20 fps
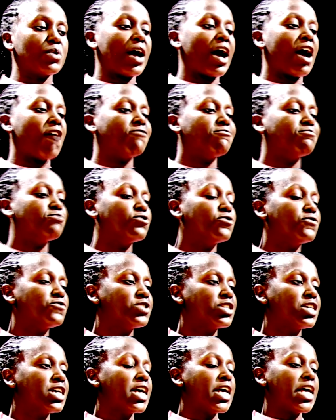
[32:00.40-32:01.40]
we have
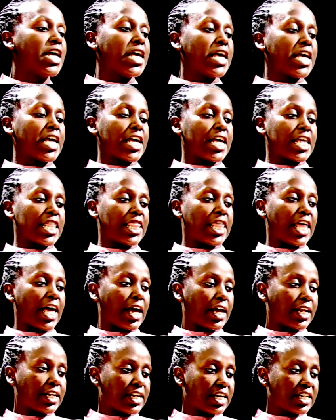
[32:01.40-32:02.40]
moved
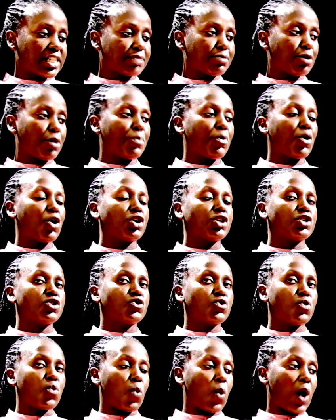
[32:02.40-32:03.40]
the decimal point
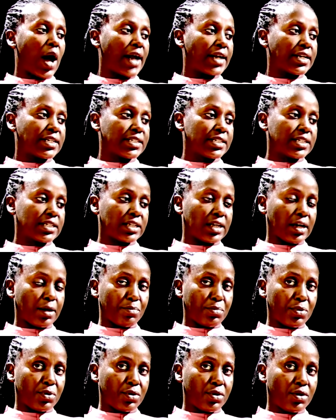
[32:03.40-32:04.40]
one
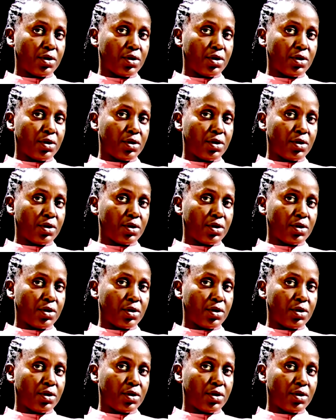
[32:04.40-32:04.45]
step.